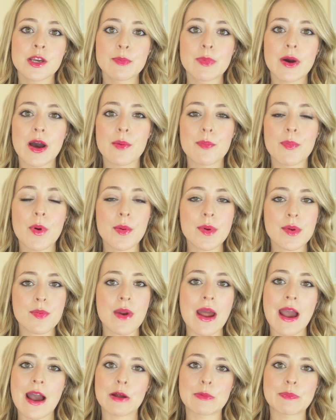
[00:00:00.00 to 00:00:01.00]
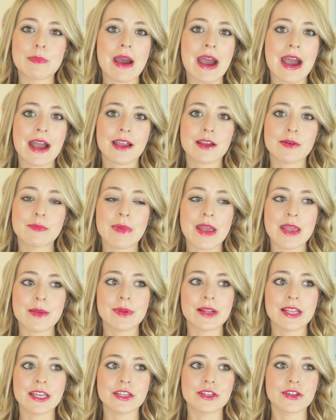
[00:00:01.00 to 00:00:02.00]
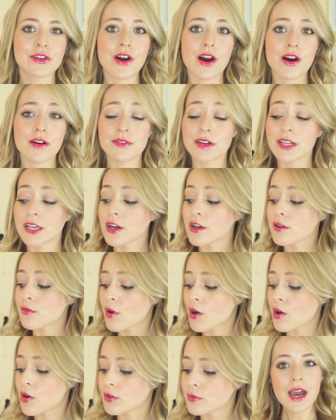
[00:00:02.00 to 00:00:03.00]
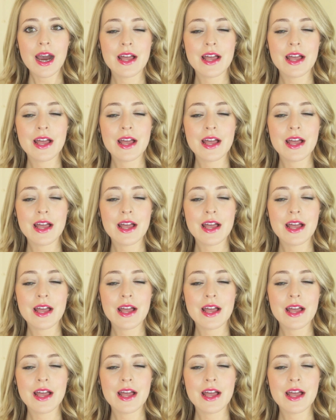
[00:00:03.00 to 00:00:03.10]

but Bobbi Brown, MAC, Maybelline, you can't really go wrong.